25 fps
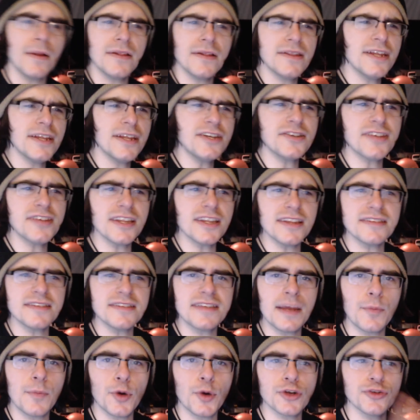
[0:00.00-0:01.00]
They just said the
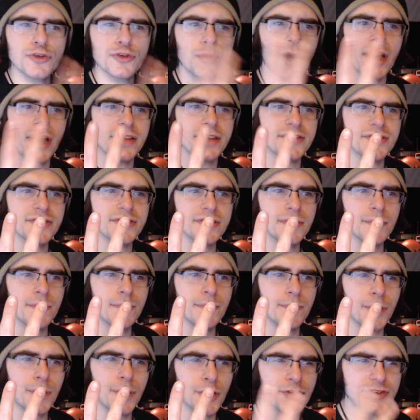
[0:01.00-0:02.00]
same word twice.
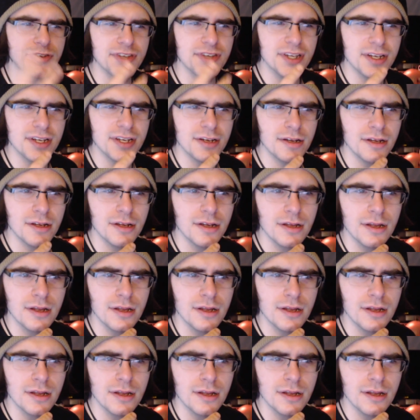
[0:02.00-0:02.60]
Person?